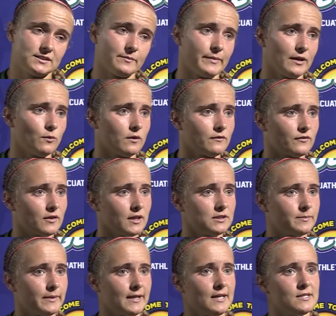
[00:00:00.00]
It's a big one for
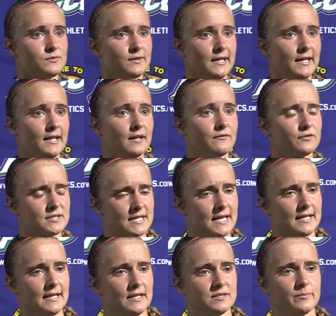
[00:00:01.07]
us because we needed it for
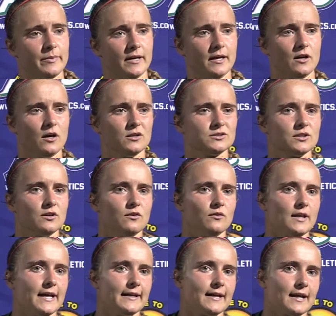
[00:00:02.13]
standings, but also
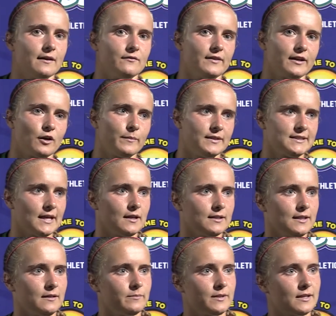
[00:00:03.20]
like kind of like our
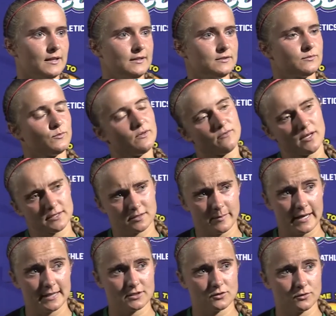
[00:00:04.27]
mentality because we've lost the
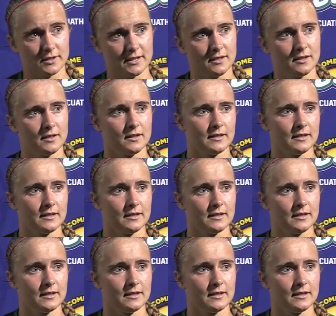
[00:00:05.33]
past three,